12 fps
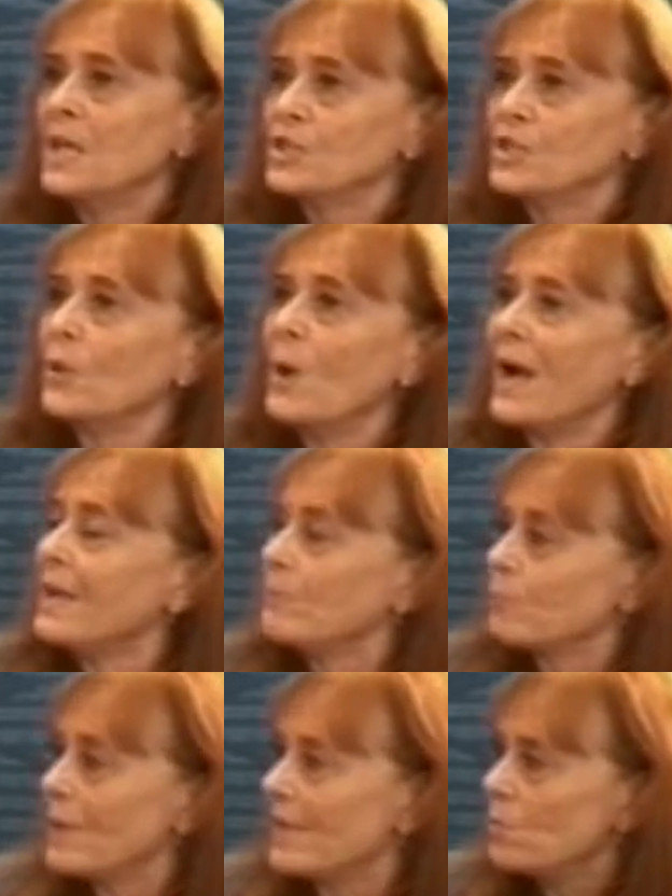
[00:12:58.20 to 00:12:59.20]
So I
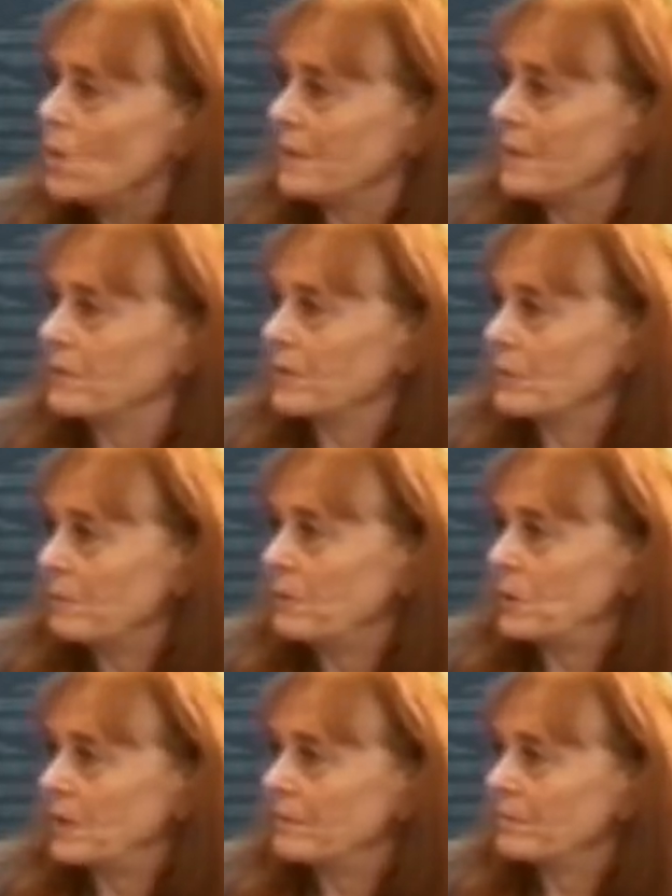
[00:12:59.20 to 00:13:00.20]
had read the Weinberg
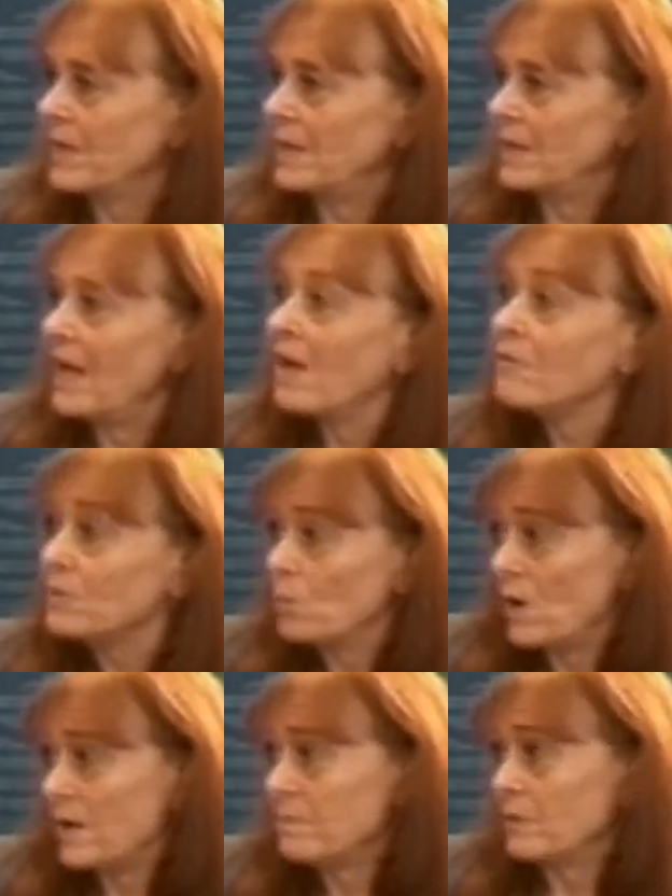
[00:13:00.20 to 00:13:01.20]
Report, and Alvin
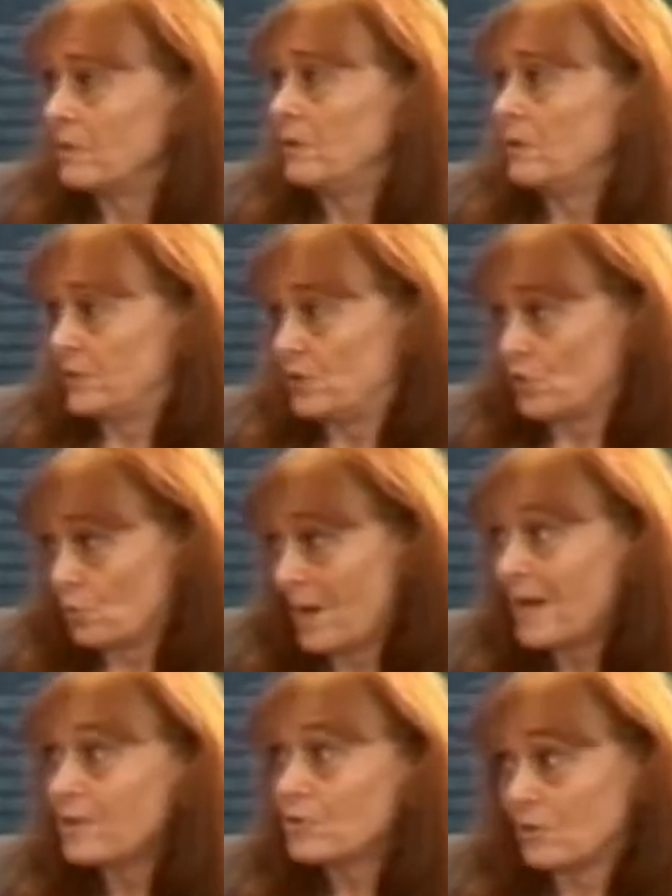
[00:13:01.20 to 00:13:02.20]
Weinberg, who was
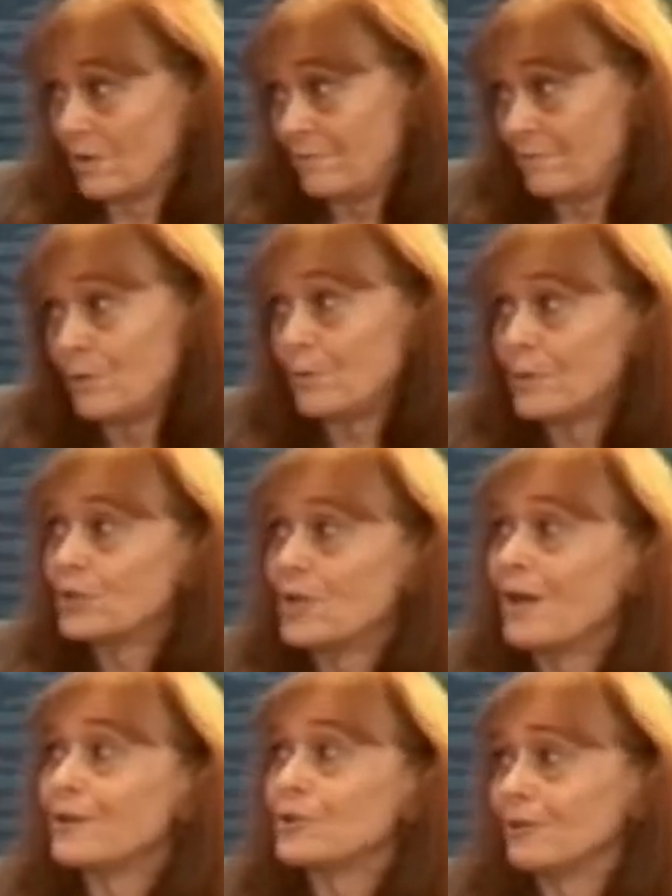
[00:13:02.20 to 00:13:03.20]
director of Oak Ridge
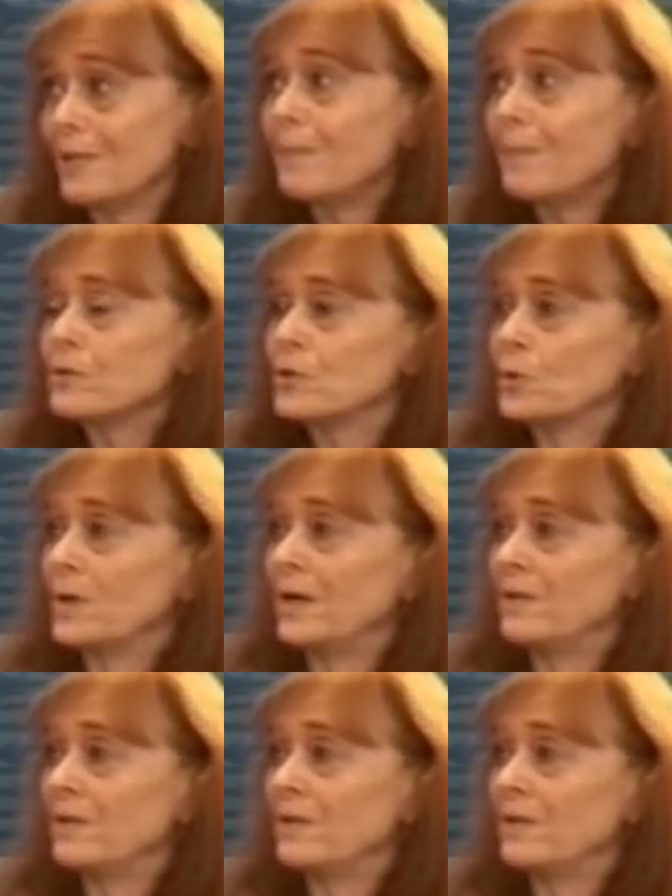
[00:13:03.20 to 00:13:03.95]
National Laboratory